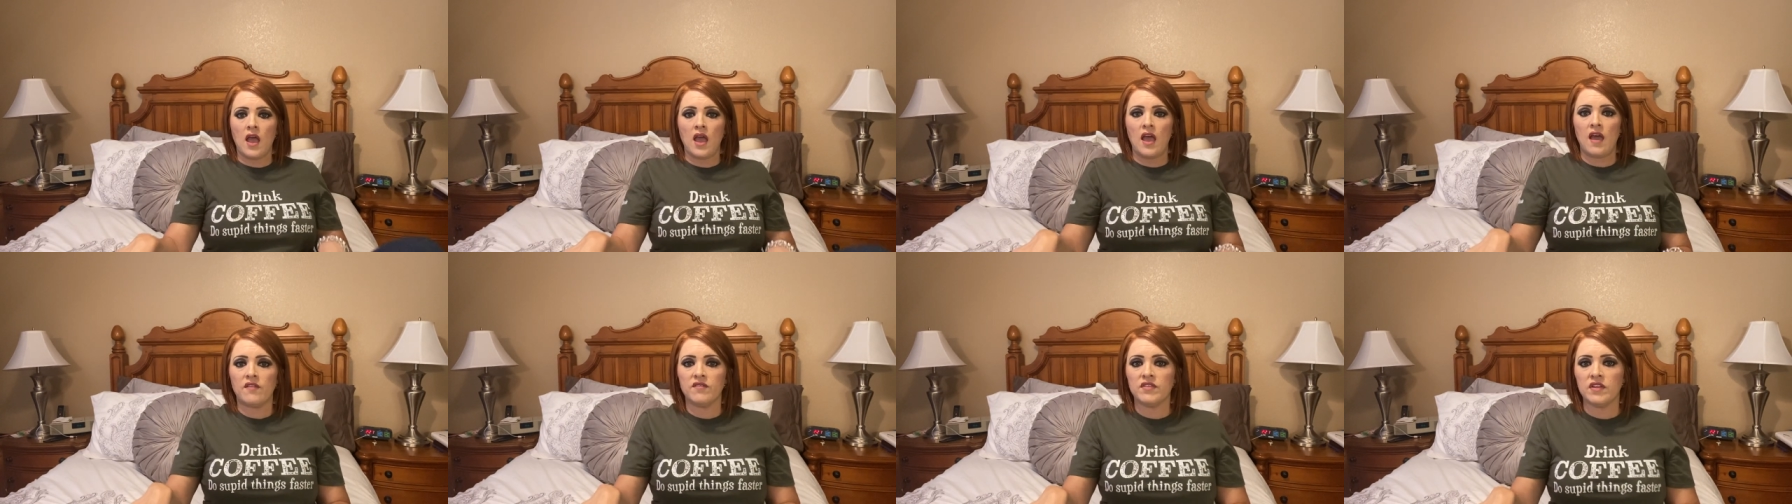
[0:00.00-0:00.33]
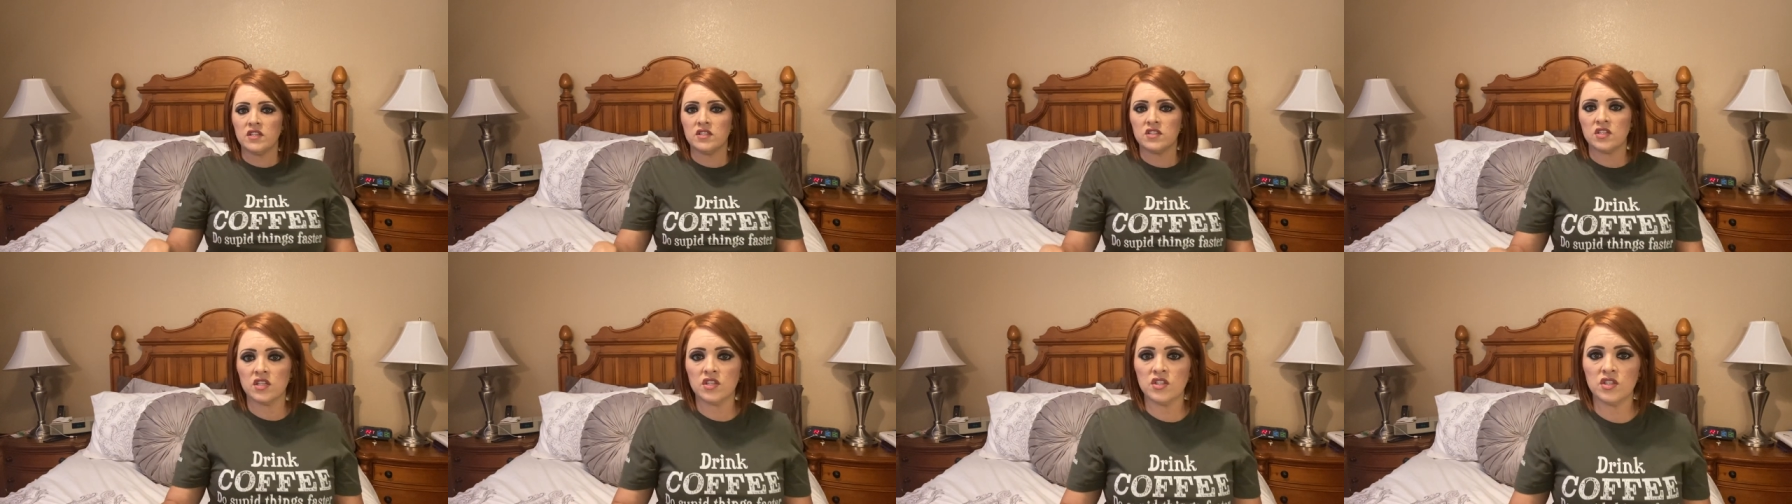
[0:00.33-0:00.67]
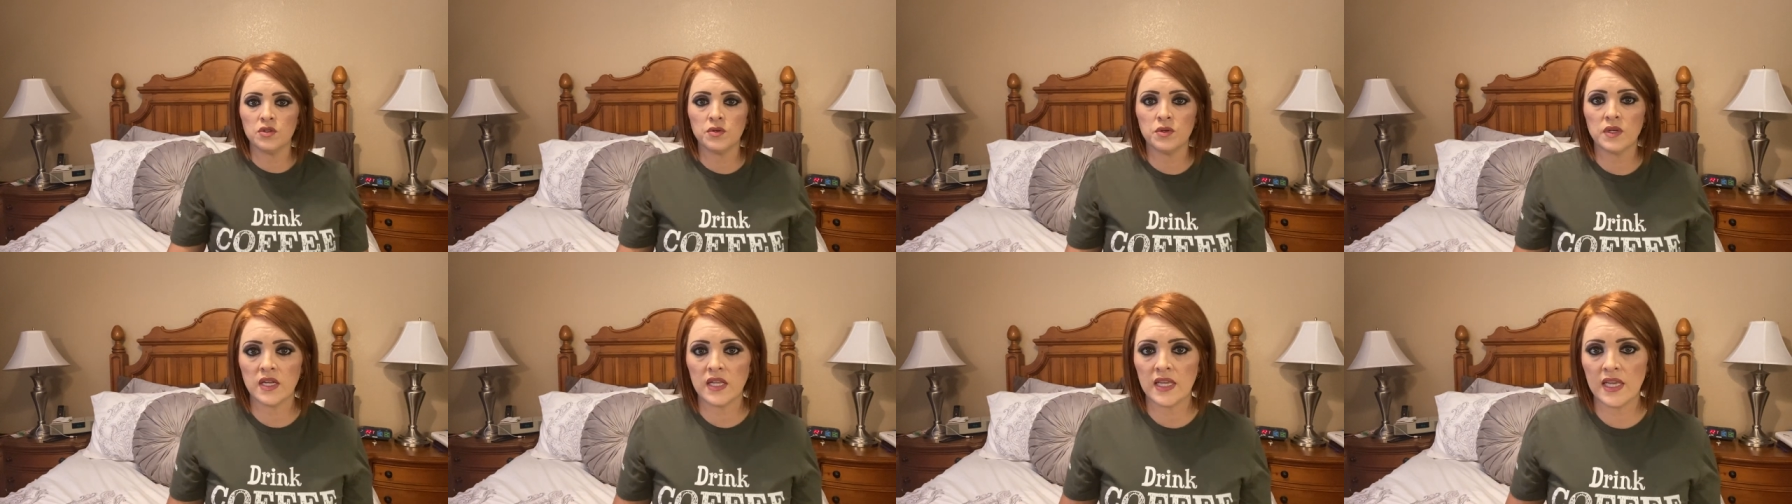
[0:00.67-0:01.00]
having to
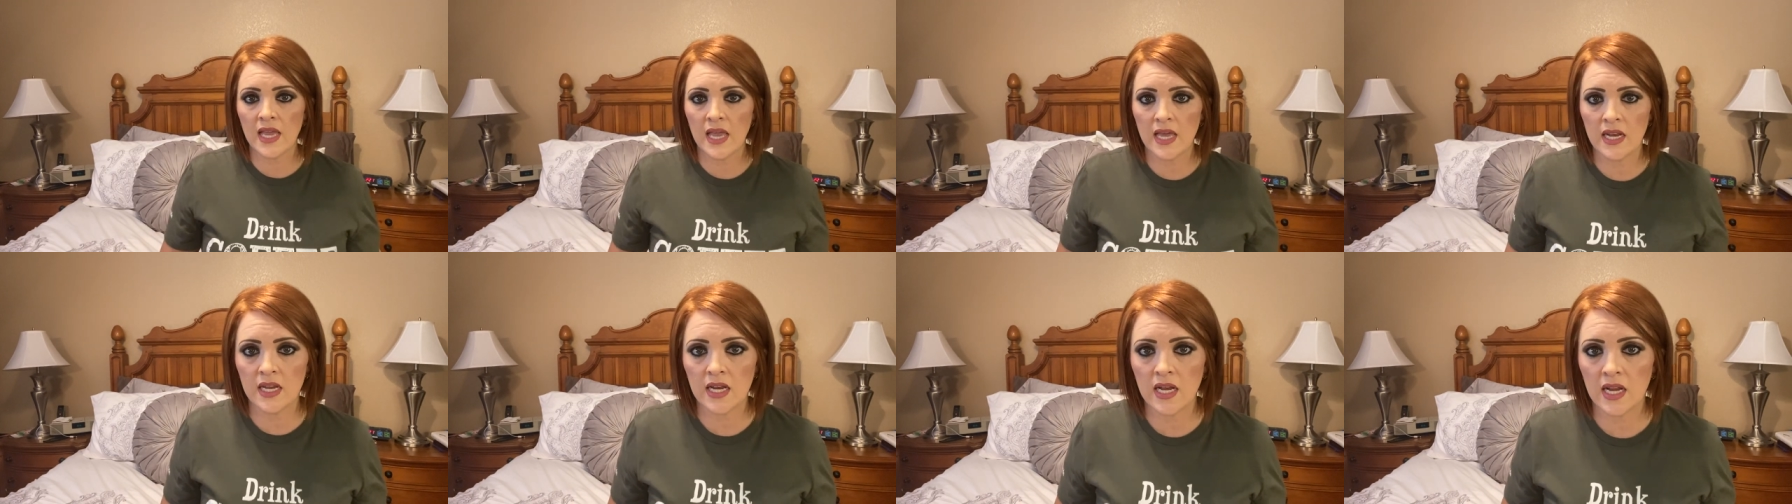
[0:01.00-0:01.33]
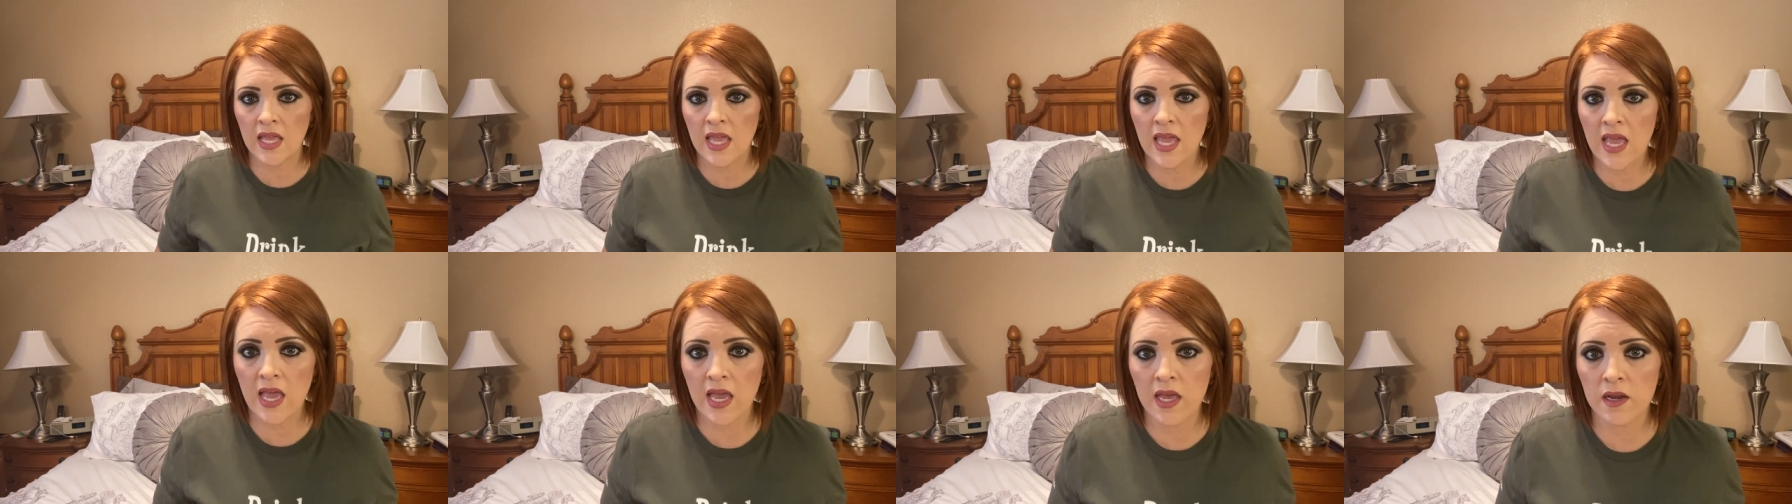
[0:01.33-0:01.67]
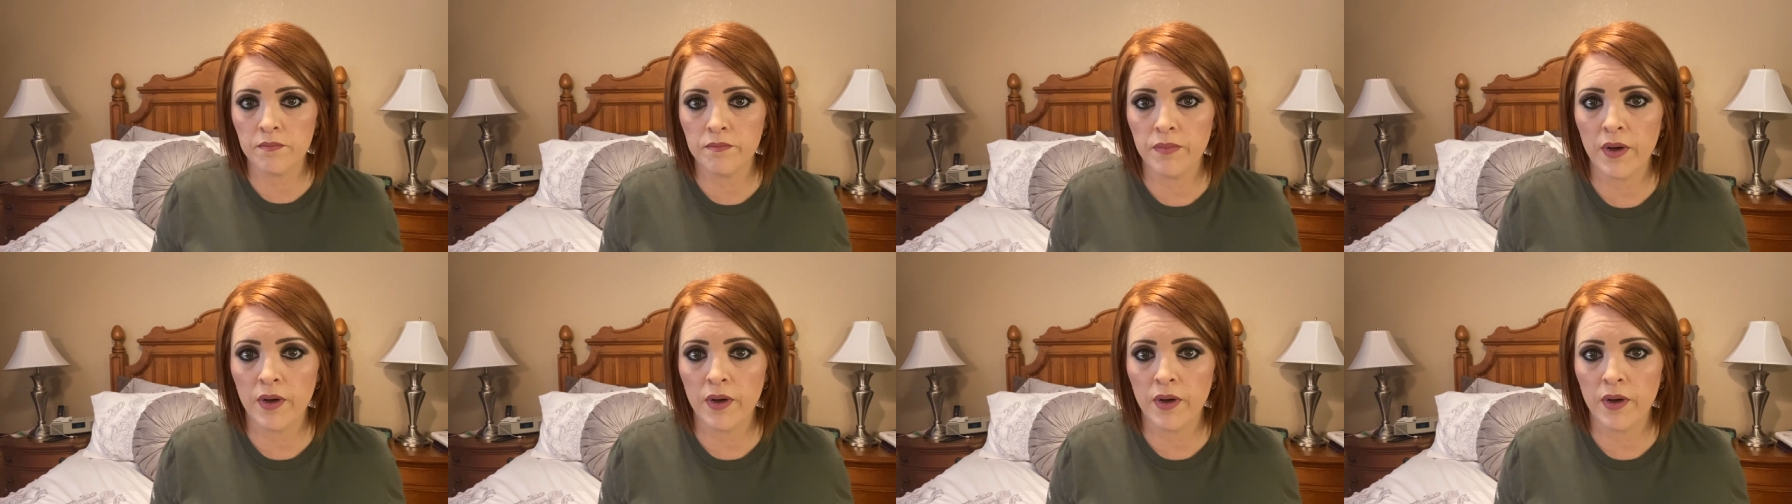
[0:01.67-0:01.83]
do it again and again,